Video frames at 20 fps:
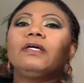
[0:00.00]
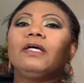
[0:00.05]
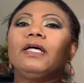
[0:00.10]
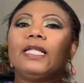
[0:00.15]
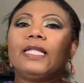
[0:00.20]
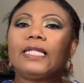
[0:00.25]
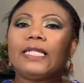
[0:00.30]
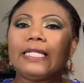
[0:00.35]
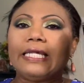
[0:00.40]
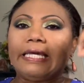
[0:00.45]

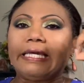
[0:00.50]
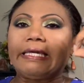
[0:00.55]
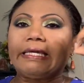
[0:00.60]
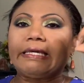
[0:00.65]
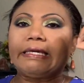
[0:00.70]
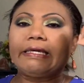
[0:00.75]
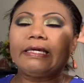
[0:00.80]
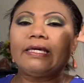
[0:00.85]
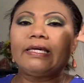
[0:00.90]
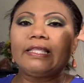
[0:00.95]

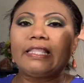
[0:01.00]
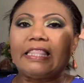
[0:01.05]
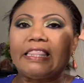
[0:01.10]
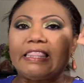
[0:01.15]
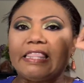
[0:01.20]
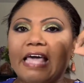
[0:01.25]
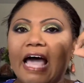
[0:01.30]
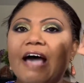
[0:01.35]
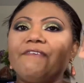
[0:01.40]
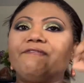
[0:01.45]
link
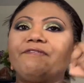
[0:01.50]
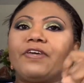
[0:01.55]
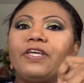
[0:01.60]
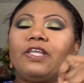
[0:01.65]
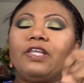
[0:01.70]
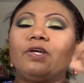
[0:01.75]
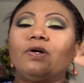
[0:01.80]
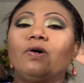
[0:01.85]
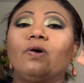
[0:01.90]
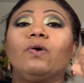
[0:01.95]
that
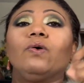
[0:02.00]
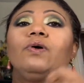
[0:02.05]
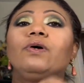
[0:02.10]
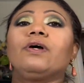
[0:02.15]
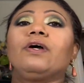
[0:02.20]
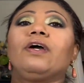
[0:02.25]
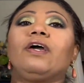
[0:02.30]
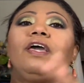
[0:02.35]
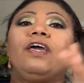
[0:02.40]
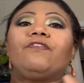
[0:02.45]
video.
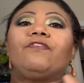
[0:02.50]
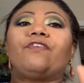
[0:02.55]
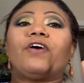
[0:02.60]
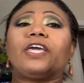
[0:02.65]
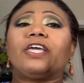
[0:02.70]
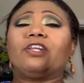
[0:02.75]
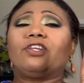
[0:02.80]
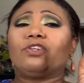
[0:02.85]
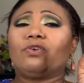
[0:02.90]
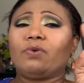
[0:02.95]
If I
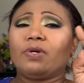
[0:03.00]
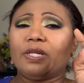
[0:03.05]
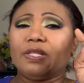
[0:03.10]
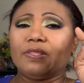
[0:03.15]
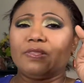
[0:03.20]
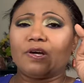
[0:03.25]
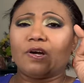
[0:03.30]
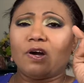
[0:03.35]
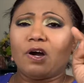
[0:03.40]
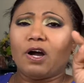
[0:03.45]
can do it in
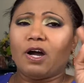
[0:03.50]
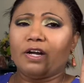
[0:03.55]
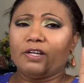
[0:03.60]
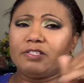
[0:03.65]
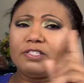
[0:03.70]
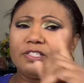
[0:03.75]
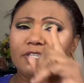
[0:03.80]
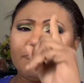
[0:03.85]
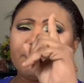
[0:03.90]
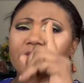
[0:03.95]
the
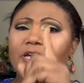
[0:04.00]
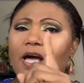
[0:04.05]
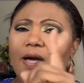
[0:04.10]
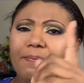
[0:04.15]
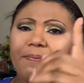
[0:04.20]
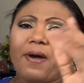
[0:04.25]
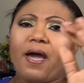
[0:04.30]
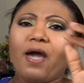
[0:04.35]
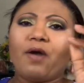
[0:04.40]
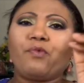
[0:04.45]
cards up
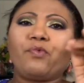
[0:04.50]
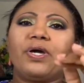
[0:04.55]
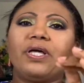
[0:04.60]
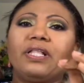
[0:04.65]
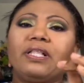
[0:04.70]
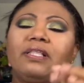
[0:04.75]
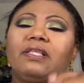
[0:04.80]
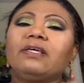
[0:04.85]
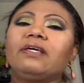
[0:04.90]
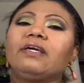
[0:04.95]
top, I
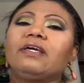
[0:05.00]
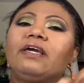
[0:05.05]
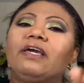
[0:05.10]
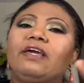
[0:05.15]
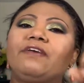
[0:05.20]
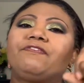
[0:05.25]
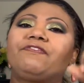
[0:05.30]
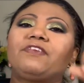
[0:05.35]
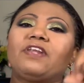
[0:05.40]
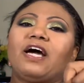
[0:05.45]
will.
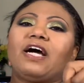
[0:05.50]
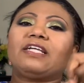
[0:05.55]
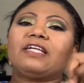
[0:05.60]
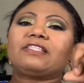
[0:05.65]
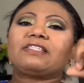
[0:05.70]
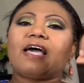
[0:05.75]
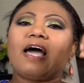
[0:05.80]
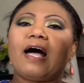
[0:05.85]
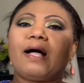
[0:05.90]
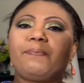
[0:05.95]
If not,
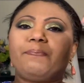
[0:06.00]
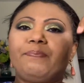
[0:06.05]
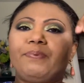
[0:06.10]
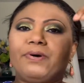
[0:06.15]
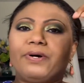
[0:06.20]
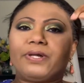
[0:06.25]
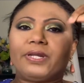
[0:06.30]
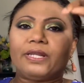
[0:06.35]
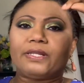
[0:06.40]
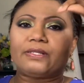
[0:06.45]
I'll
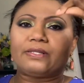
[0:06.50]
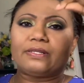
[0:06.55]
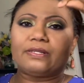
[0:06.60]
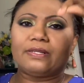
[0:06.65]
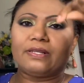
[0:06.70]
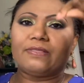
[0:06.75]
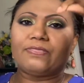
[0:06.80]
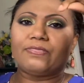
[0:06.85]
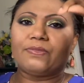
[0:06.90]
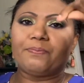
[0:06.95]
put it
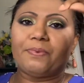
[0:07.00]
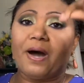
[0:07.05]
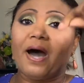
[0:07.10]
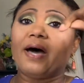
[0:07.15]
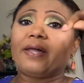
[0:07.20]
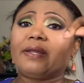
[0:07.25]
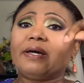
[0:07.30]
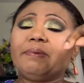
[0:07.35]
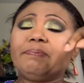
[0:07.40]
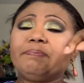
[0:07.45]
in the
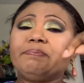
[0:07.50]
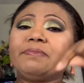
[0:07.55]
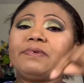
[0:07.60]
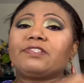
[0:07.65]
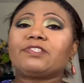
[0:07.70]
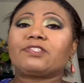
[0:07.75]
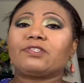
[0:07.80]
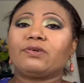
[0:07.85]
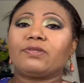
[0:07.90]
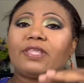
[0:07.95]
bottom
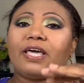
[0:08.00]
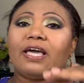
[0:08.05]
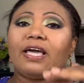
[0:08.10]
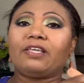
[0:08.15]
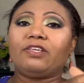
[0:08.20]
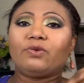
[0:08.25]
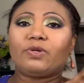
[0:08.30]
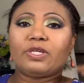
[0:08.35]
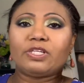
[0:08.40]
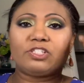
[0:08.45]
so that
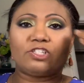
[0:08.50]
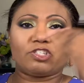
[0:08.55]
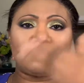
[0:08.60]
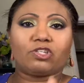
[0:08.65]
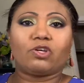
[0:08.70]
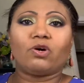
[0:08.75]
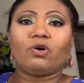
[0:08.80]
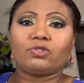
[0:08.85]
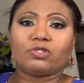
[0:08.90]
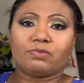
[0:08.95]
you can just
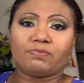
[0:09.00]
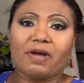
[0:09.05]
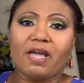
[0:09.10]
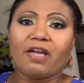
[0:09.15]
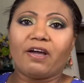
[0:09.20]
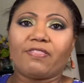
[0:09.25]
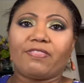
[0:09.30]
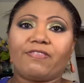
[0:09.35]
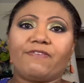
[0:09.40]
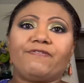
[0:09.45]
go to my
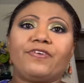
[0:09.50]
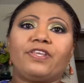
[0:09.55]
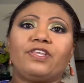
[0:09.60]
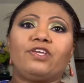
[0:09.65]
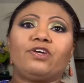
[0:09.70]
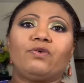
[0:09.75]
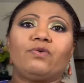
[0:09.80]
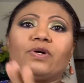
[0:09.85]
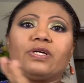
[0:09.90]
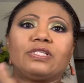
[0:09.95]
other
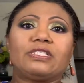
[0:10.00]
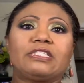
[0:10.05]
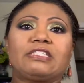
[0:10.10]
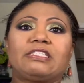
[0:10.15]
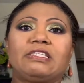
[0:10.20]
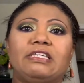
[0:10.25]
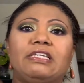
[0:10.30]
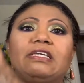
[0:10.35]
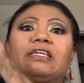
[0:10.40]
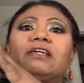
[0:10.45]
video and
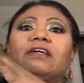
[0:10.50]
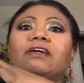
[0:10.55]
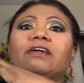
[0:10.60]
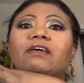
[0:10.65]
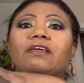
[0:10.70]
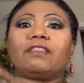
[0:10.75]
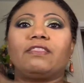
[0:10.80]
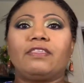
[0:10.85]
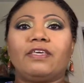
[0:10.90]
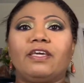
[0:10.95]
see
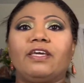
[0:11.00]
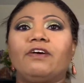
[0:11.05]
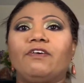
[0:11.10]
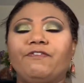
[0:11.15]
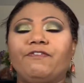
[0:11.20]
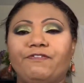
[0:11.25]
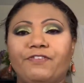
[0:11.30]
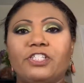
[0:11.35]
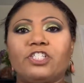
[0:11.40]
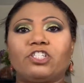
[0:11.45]
the
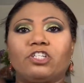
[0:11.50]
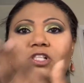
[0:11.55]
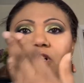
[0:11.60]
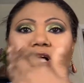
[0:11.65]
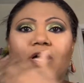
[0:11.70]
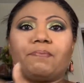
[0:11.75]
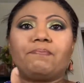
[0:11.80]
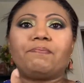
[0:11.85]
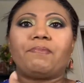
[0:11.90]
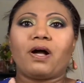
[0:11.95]
official
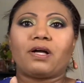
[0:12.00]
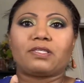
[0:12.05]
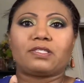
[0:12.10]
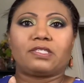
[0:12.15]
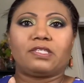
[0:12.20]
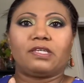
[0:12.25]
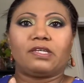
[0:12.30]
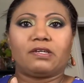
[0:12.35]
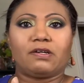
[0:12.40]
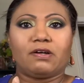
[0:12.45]

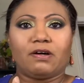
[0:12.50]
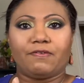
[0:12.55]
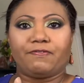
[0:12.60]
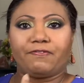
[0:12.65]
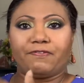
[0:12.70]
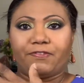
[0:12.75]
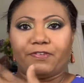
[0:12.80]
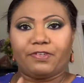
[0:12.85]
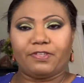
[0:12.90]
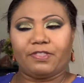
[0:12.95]
unboxing
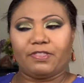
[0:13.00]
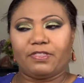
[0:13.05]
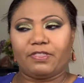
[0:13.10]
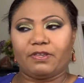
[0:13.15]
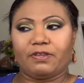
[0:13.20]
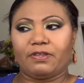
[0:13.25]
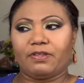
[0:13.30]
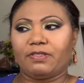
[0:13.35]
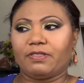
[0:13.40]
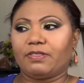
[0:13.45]
of
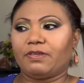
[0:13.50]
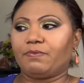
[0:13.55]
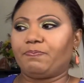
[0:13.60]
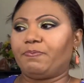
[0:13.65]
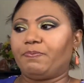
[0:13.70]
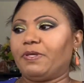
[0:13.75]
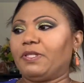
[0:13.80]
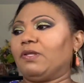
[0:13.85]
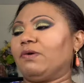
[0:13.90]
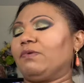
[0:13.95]
the, the
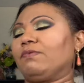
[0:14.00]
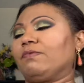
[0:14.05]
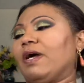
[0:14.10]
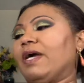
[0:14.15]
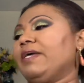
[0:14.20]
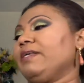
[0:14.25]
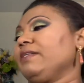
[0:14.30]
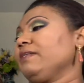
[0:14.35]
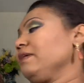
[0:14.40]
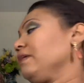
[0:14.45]
pillow,
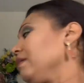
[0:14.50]
right?